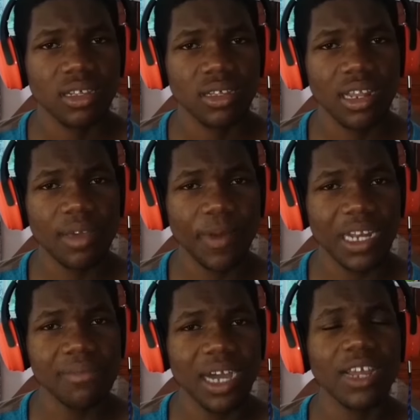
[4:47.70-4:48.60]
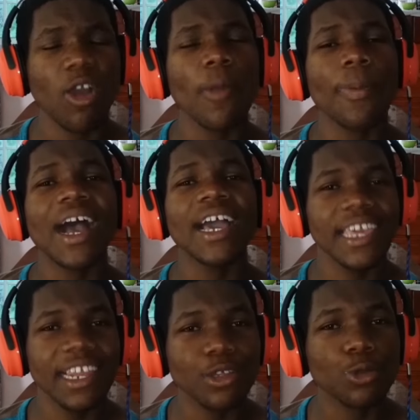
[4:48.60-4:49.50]
It ain't funny, man. Or if I
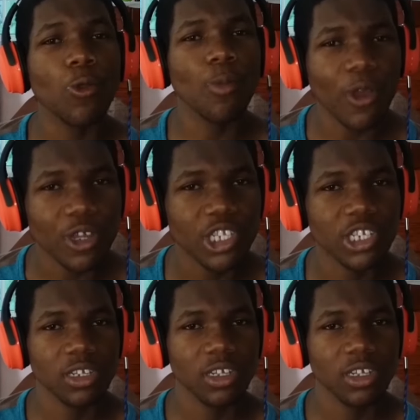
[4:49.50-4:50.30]
heal too much.